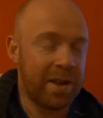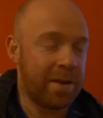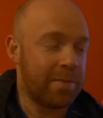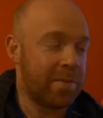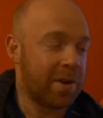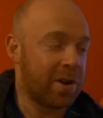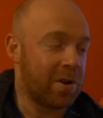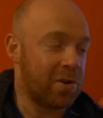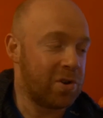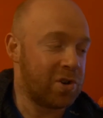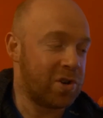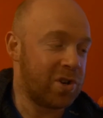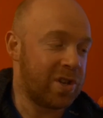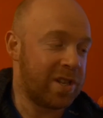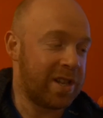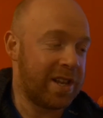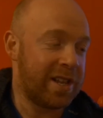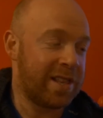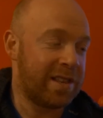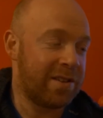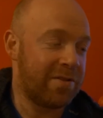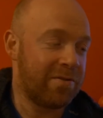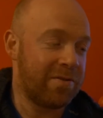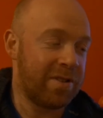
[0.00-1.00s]
because you
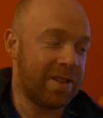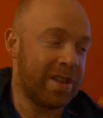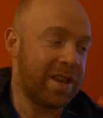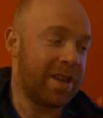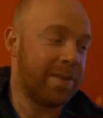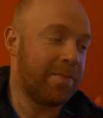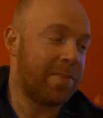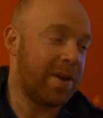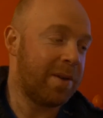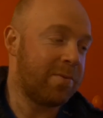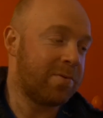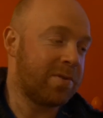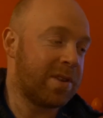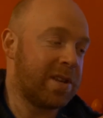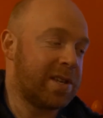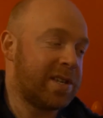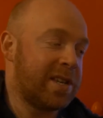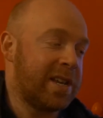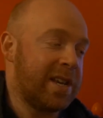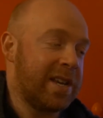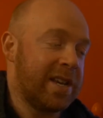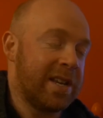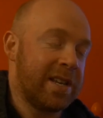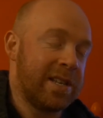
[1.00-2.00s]
need to really be able to
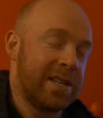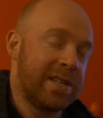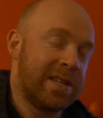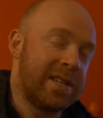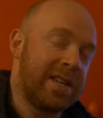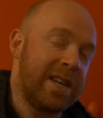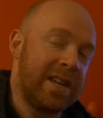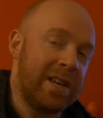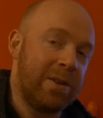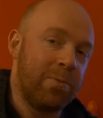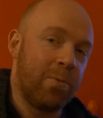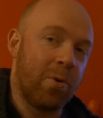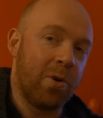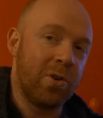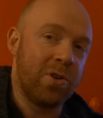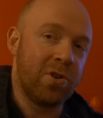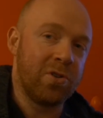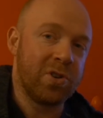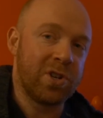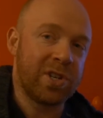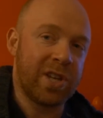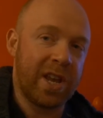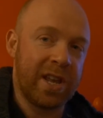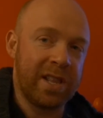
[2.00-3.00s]
see it and see what you're
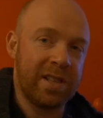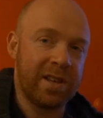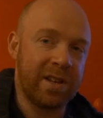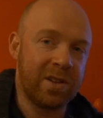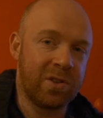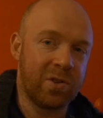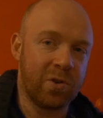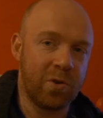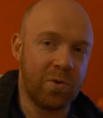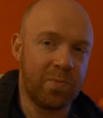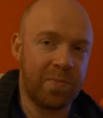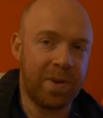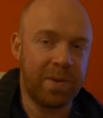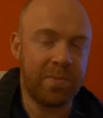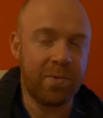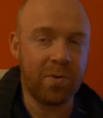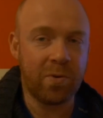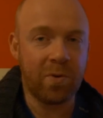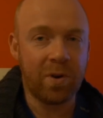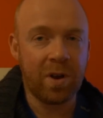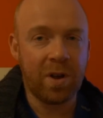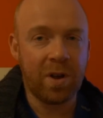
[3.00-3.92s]
sending to people